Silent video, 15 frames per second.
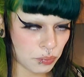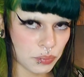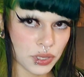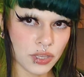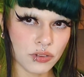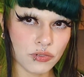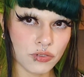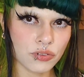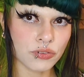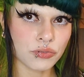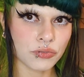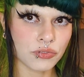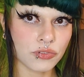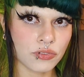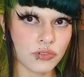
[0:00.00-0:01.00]
beet
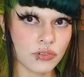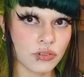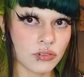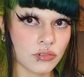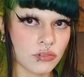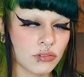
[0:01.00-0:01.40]
juice.